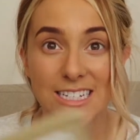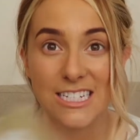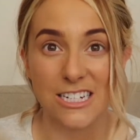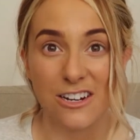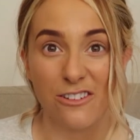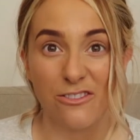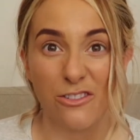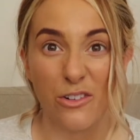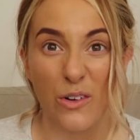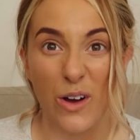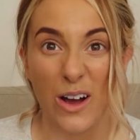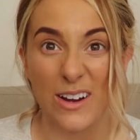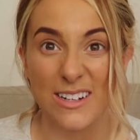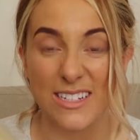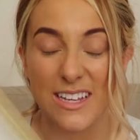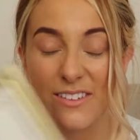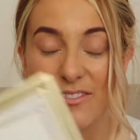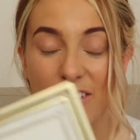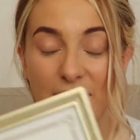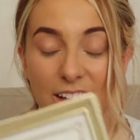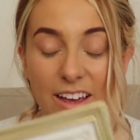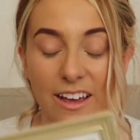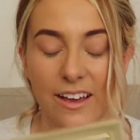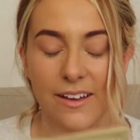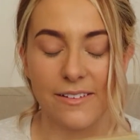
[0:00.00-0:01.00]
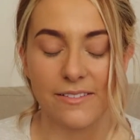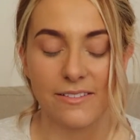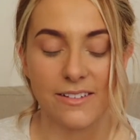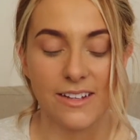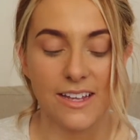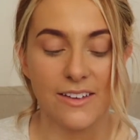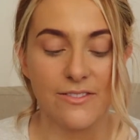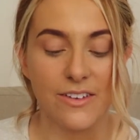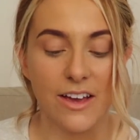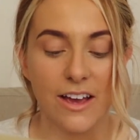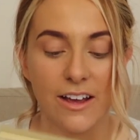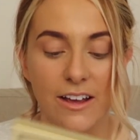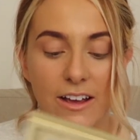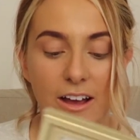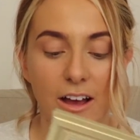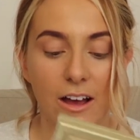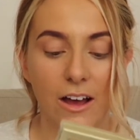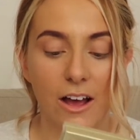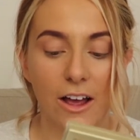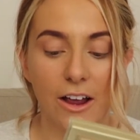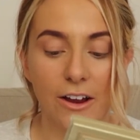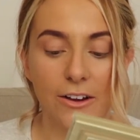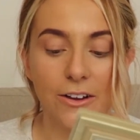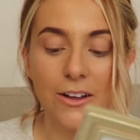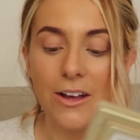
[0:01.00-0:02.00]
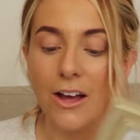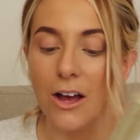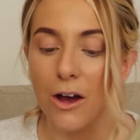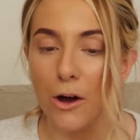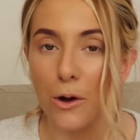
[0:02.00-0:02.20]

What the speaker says: and I thought I'd give it a go.